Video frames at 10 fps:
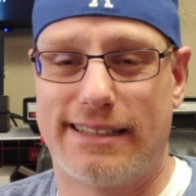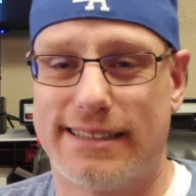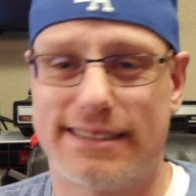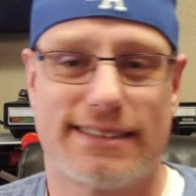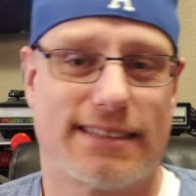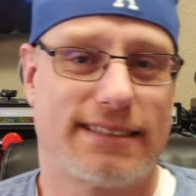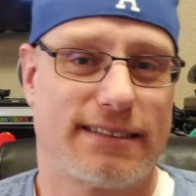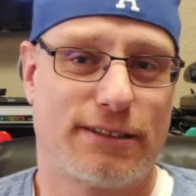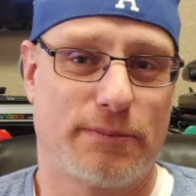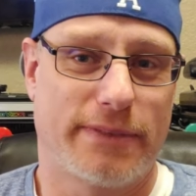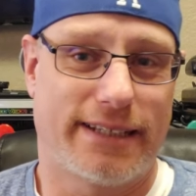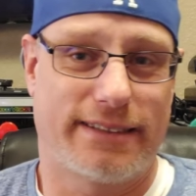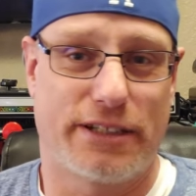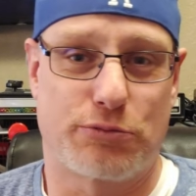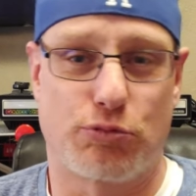This is a system that
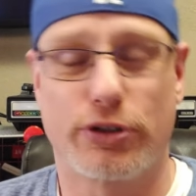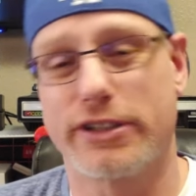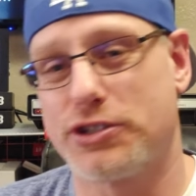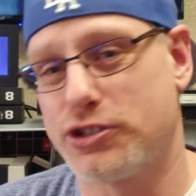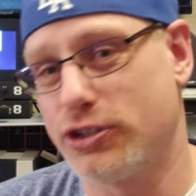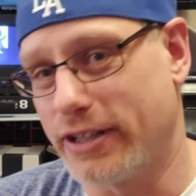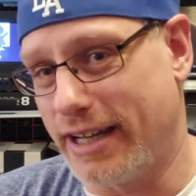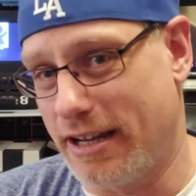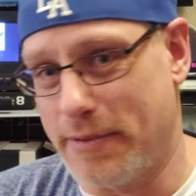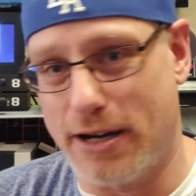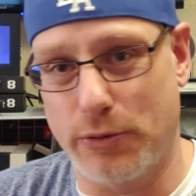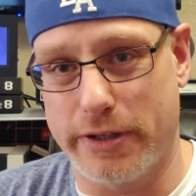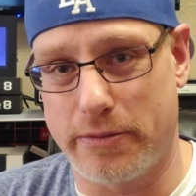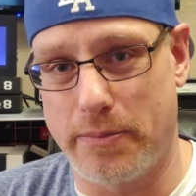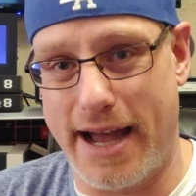they really should have came out
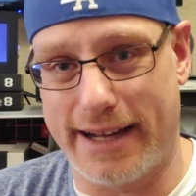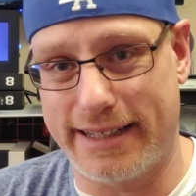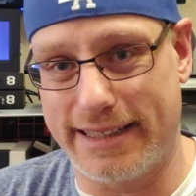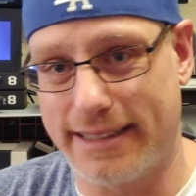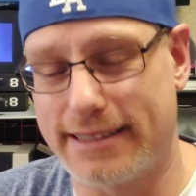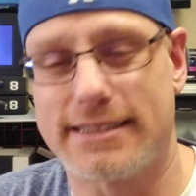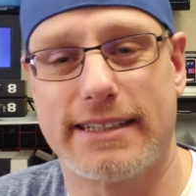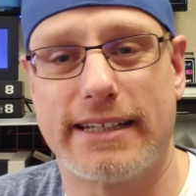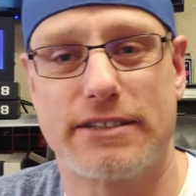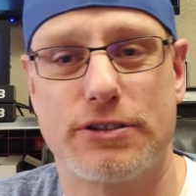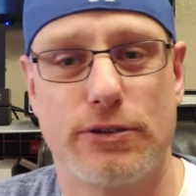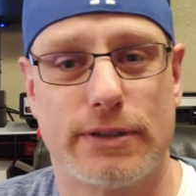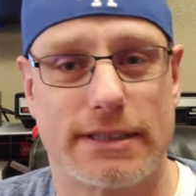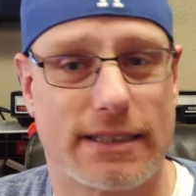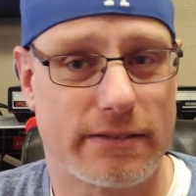with back in 1982
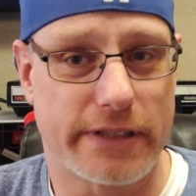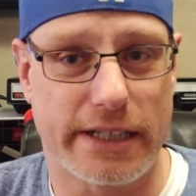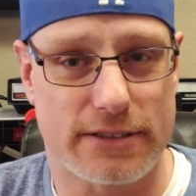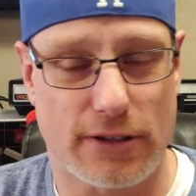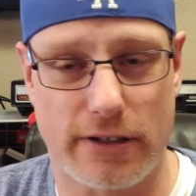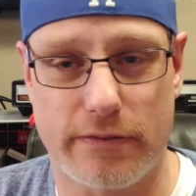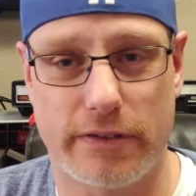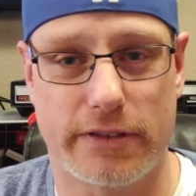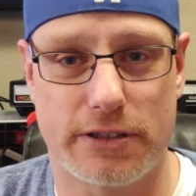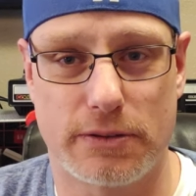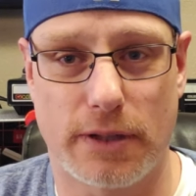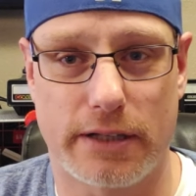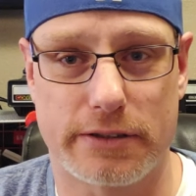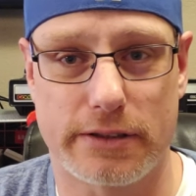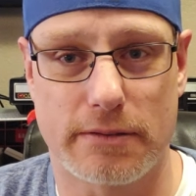instead of the Atari
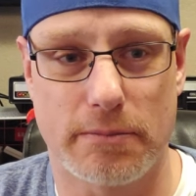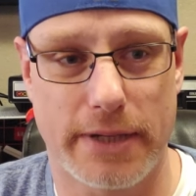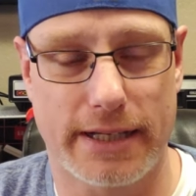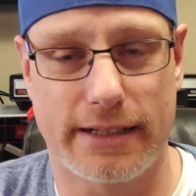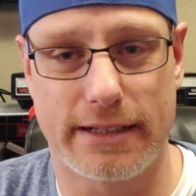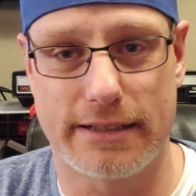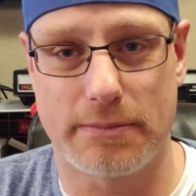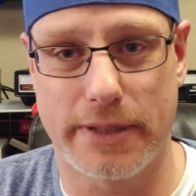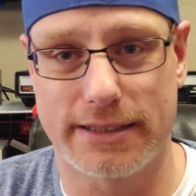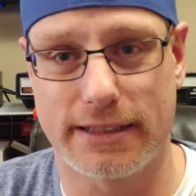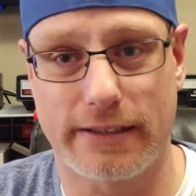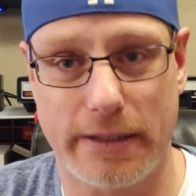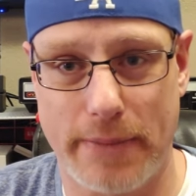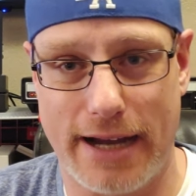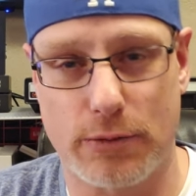5200, making it basically
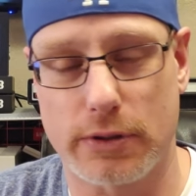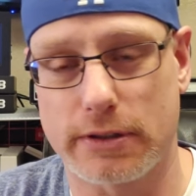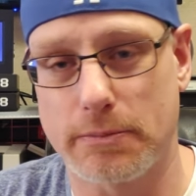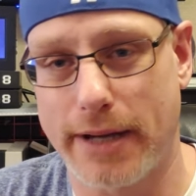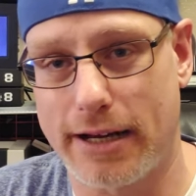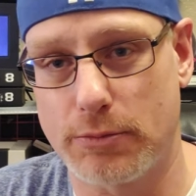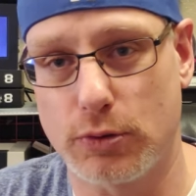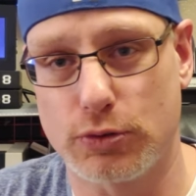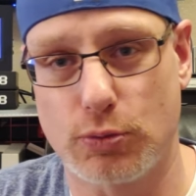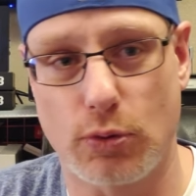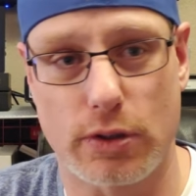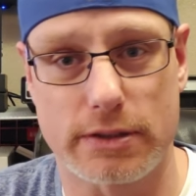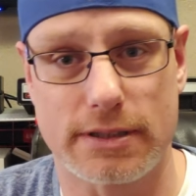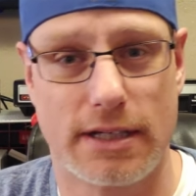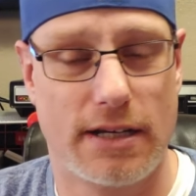backward compatible
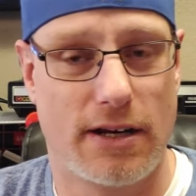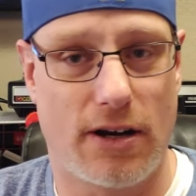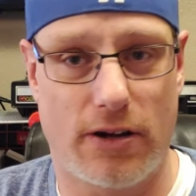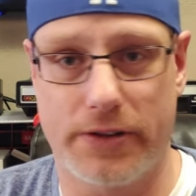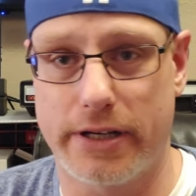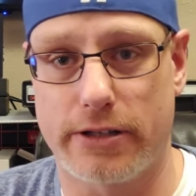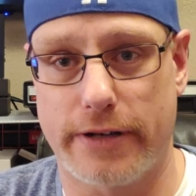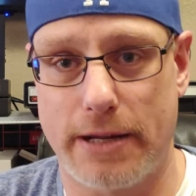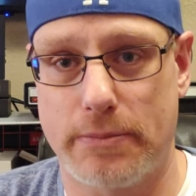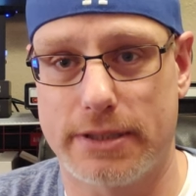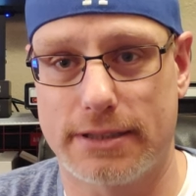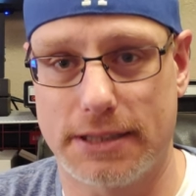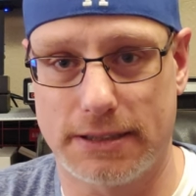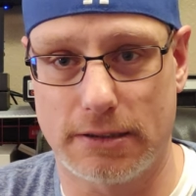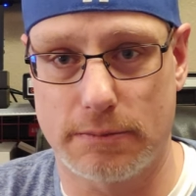towards all the other 8 bit
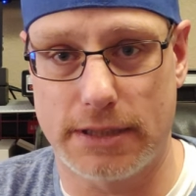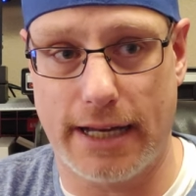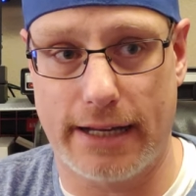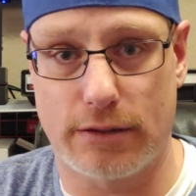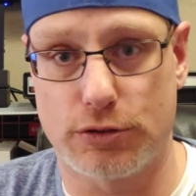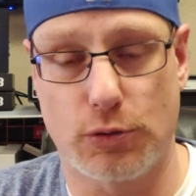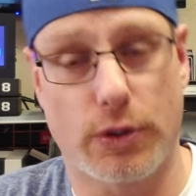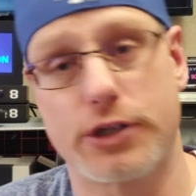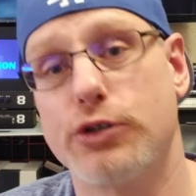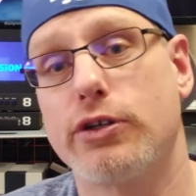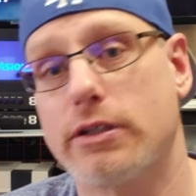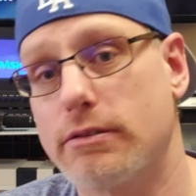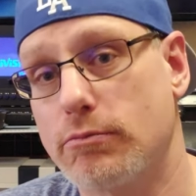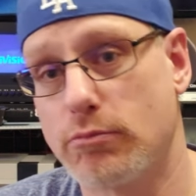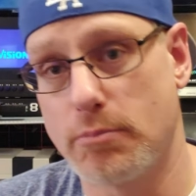systems and to where you could
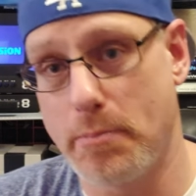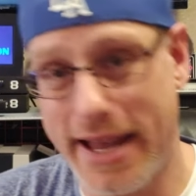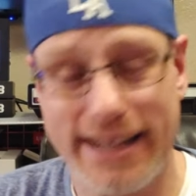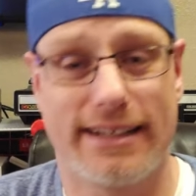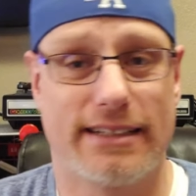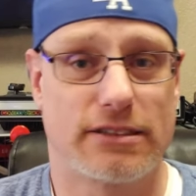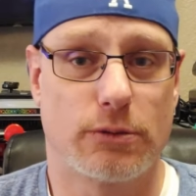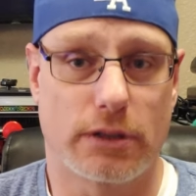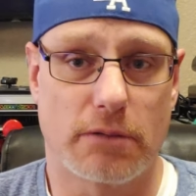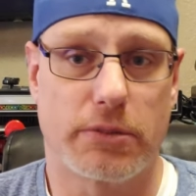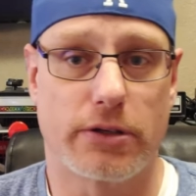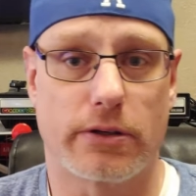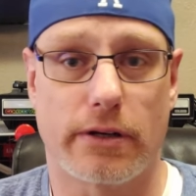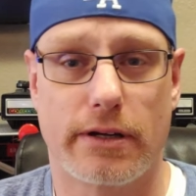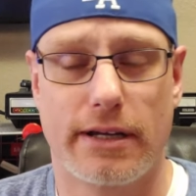make it into a
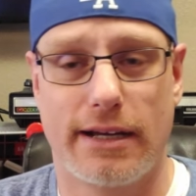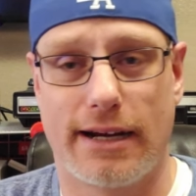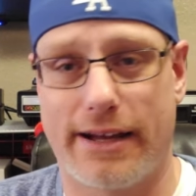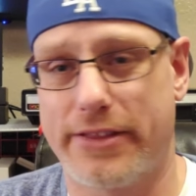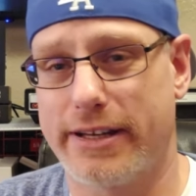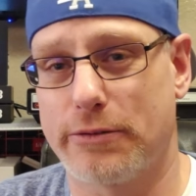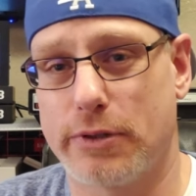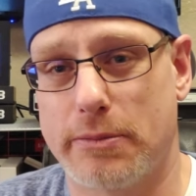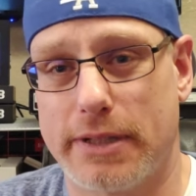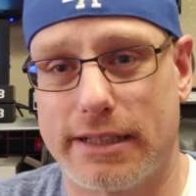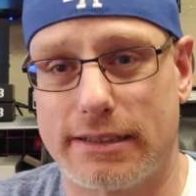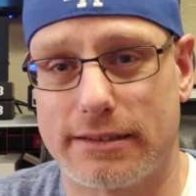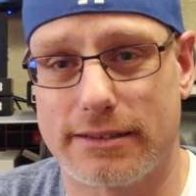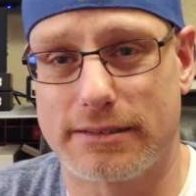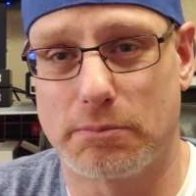computer, I think it would have been
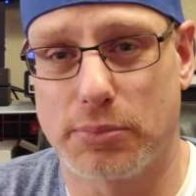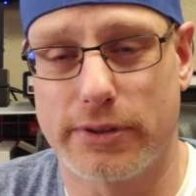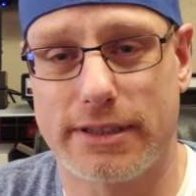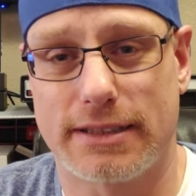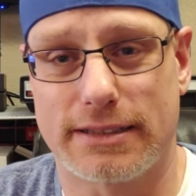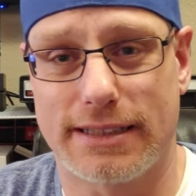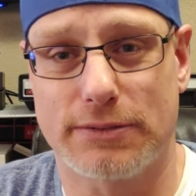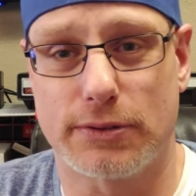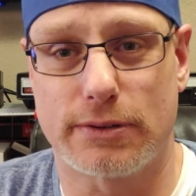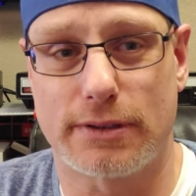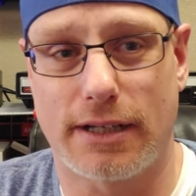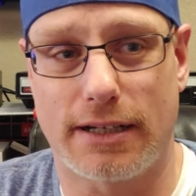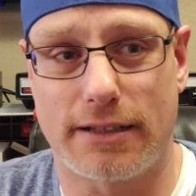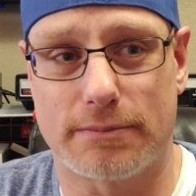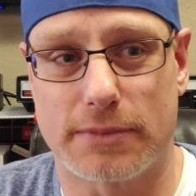pretty successful
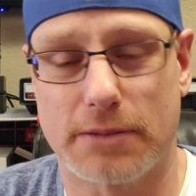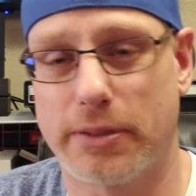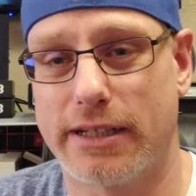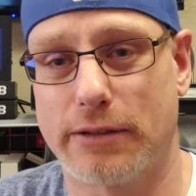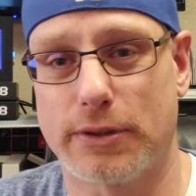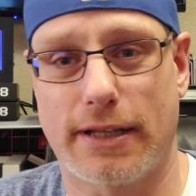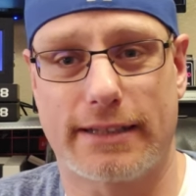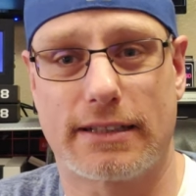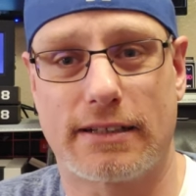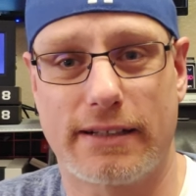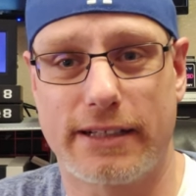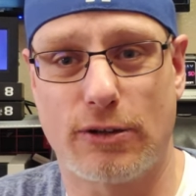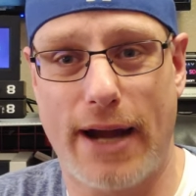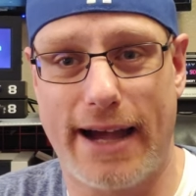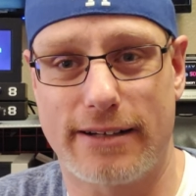um, competing with like the
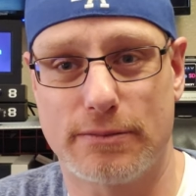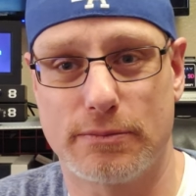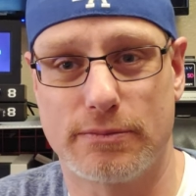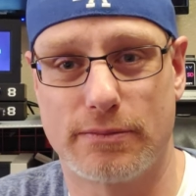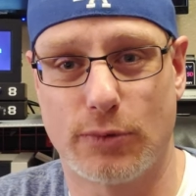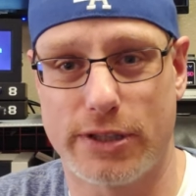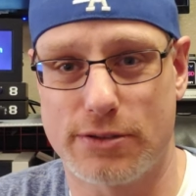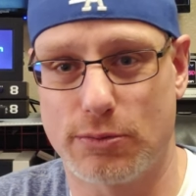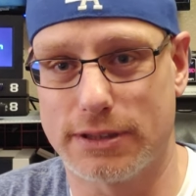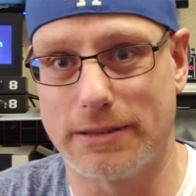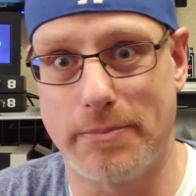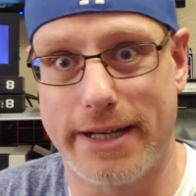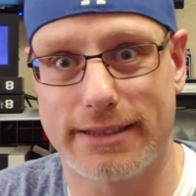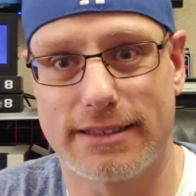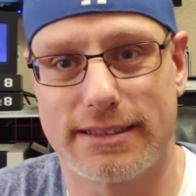Coleco Adam, which was a
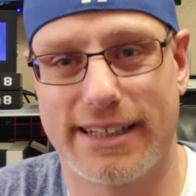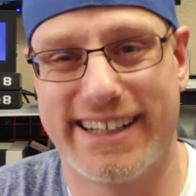mess.